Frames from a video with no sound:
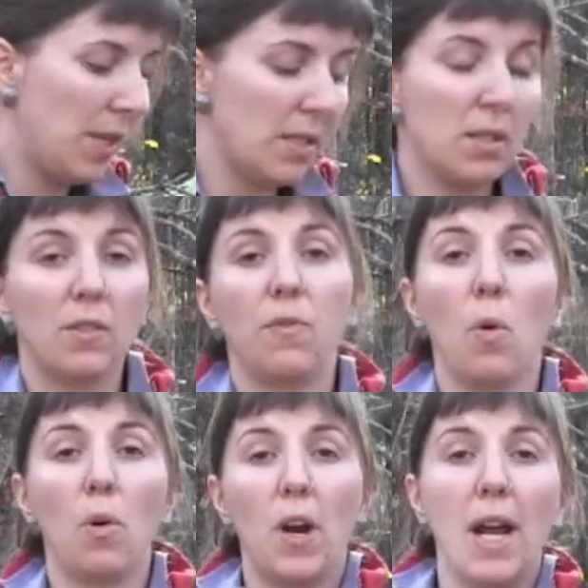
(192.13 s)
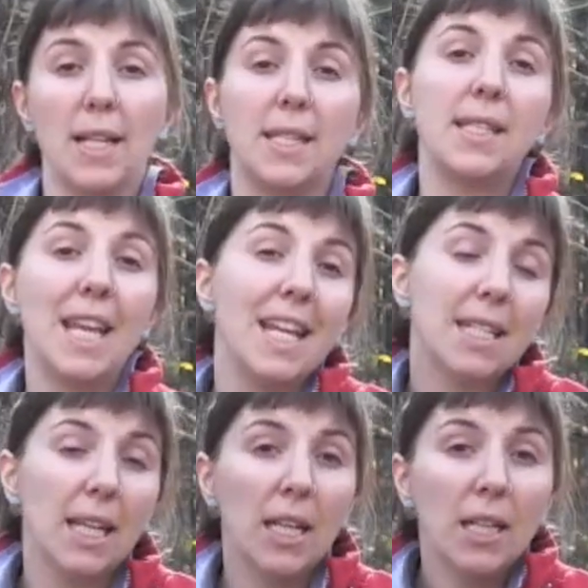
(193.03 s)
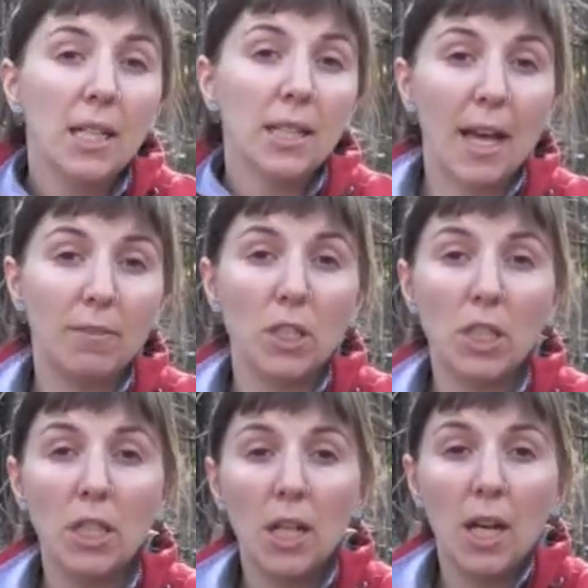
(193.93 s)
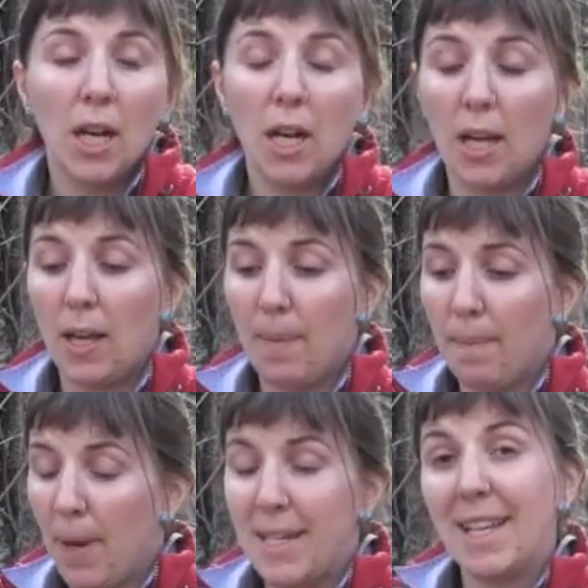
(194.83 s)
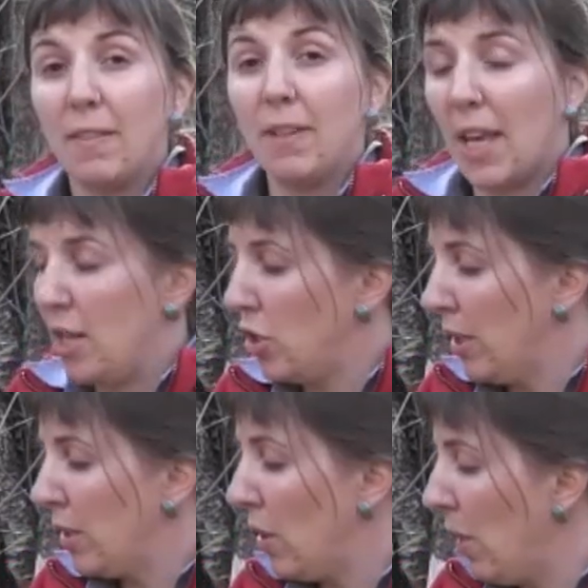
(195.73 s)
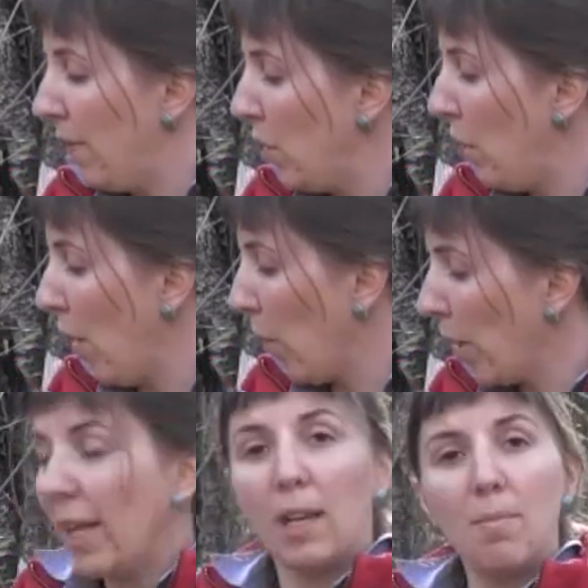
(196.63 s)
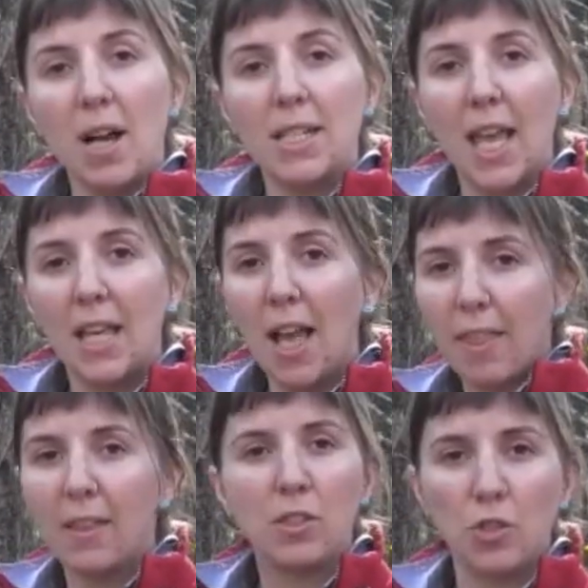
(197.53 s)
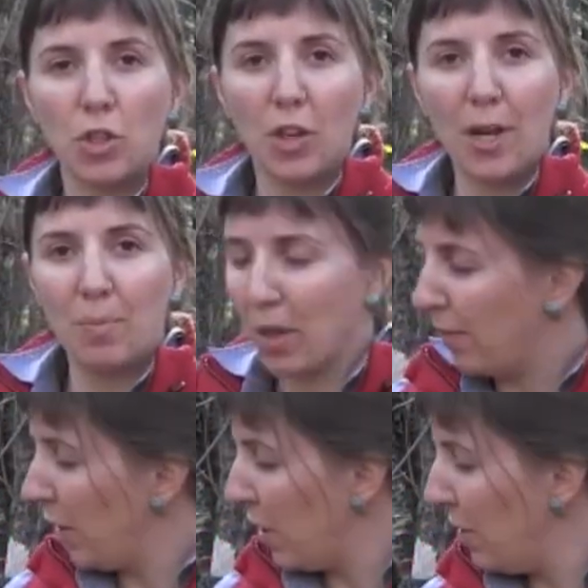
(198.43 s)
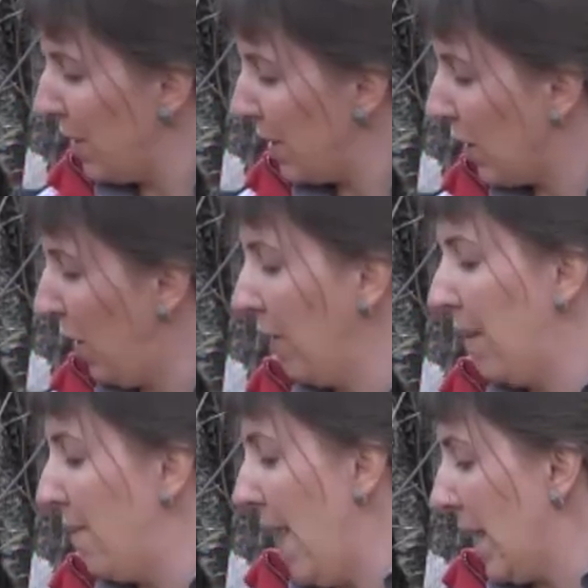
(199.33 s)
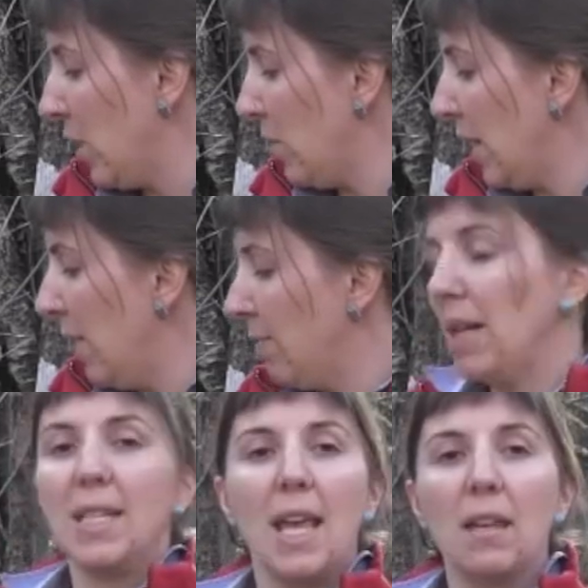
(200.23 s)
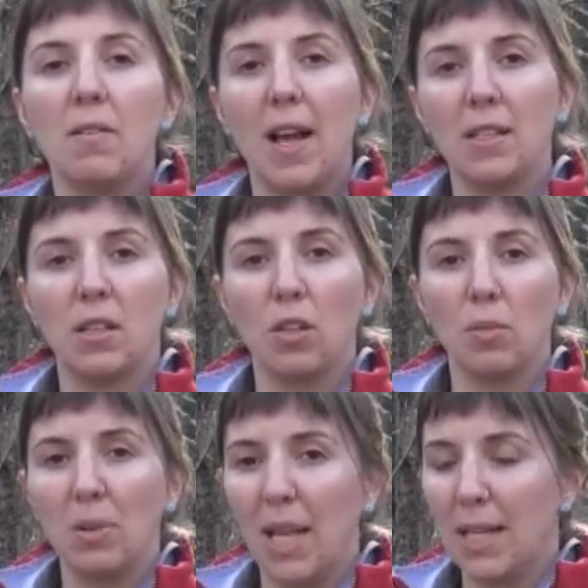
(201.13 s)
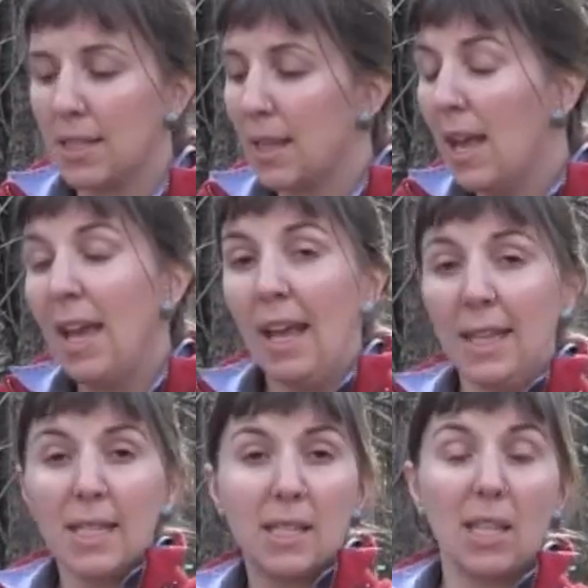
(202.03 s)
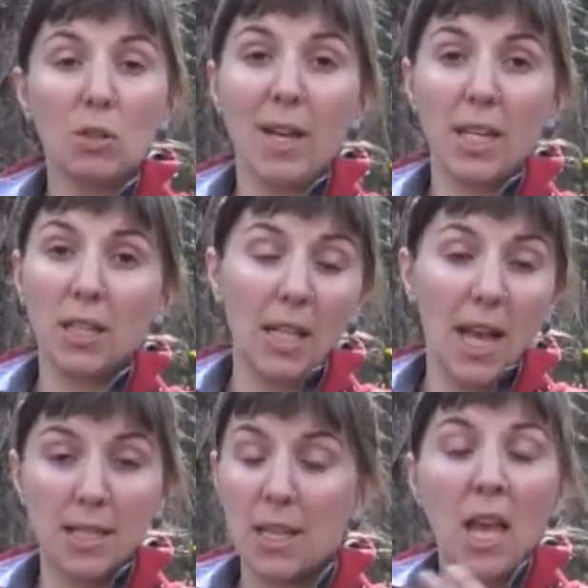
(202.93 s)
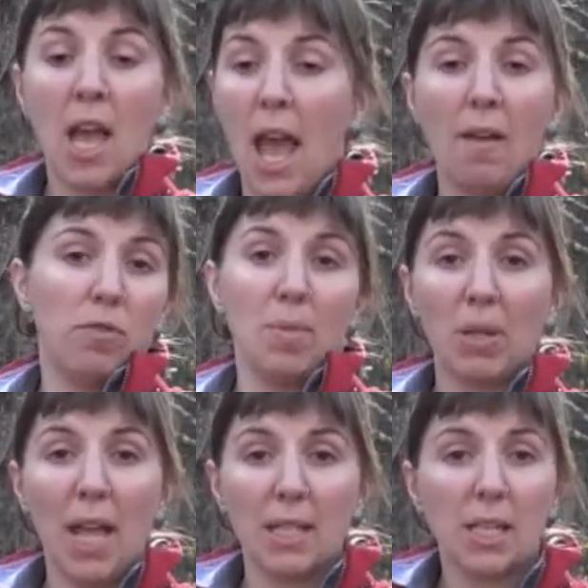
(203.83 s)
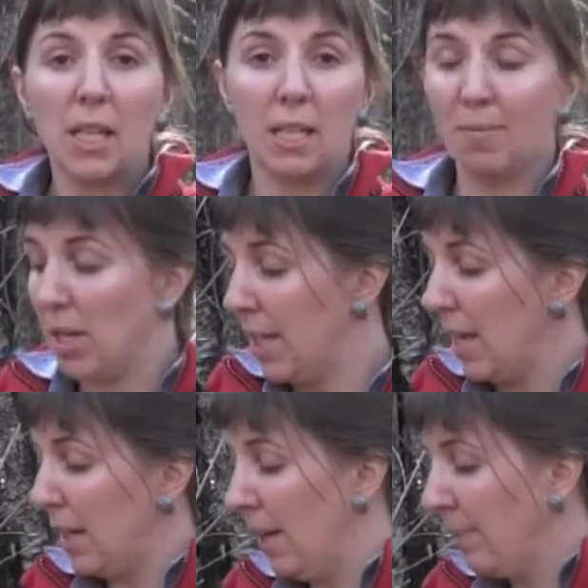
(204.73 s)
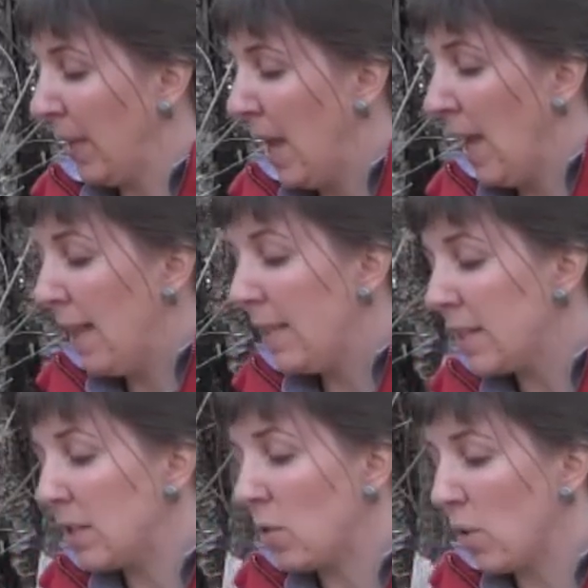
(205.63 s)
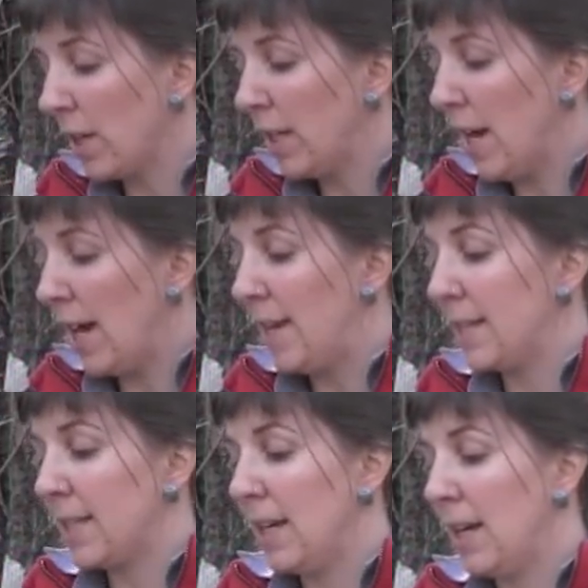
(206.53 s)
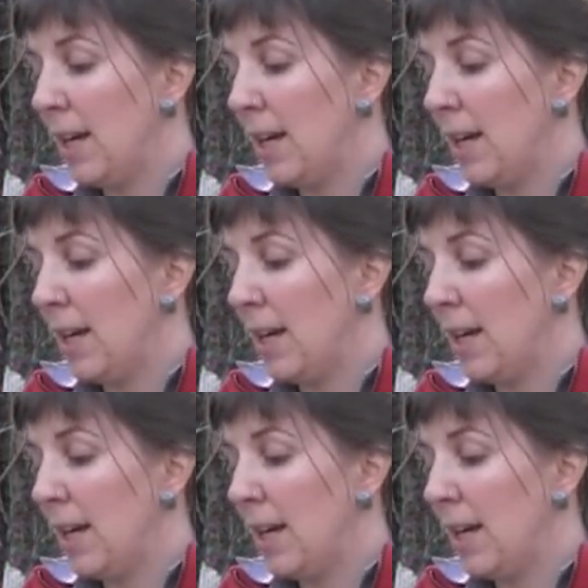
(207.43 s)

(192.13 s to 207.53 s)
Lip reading: this is for a state level identification. So if you are working in Montana, this is a great book for you. It's called the Manual of Montana Vascular Plants. And this theoretically has every plant in Montana. And this is organized,